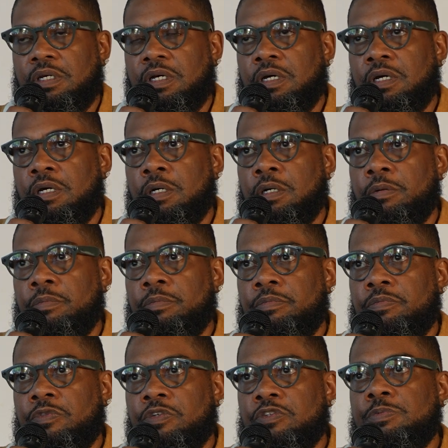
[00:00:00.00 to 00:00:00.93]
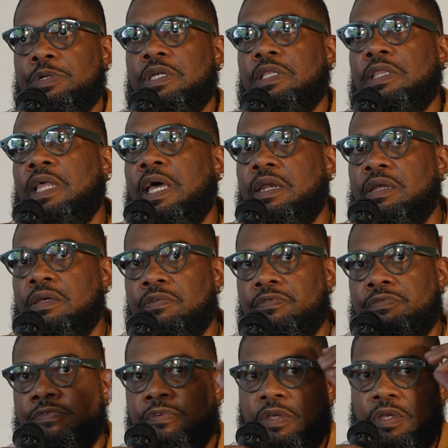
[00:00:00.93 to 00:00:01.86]
Um, there's been a lot
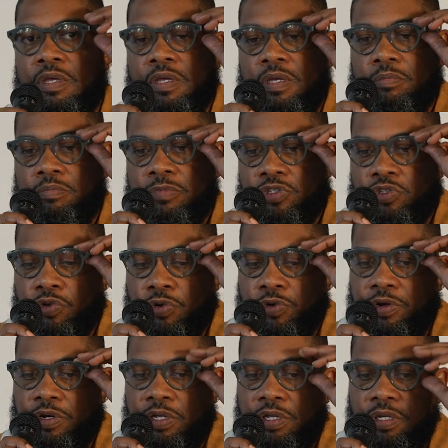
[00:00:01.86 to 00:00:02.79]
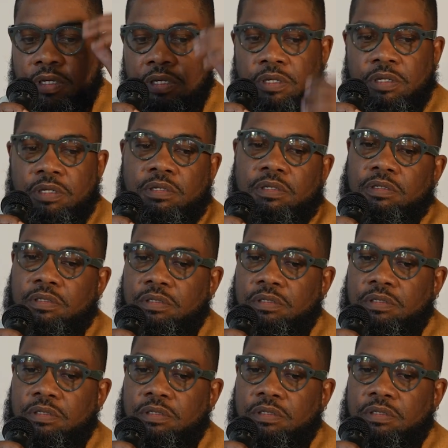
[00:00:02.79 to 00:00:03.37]
of maturity